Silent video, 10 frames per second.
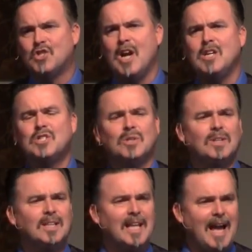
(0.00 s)

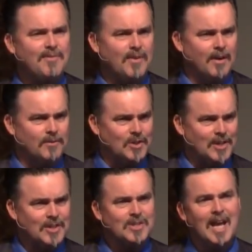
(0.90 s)
gentle life of
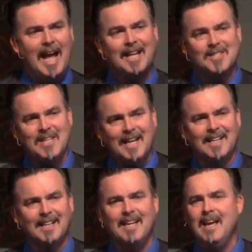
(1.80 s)
Jesus. And
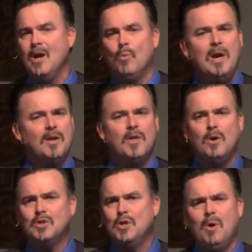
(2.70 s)
secondly, we are
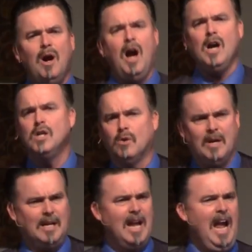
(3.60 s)
those who are
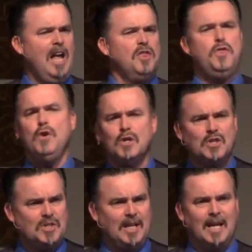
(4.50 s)
hungering and
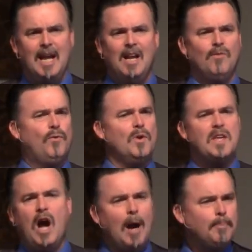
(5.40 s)
thirsting for
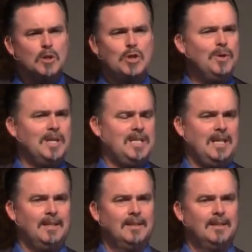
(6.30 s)
the opportunity